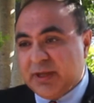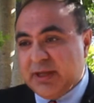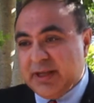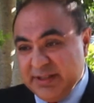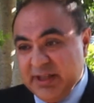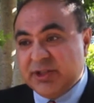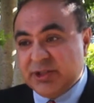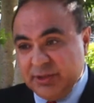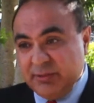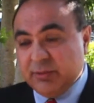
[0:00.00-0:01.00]

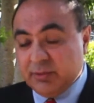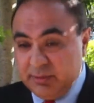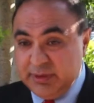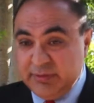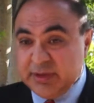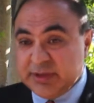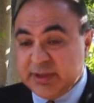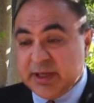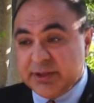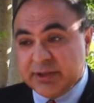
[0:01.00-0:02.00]
attention or
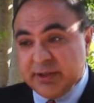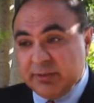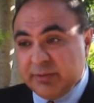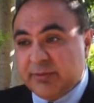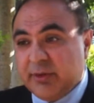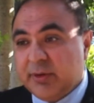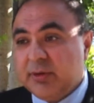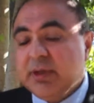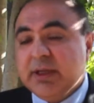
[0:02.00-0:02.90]
investigation and referral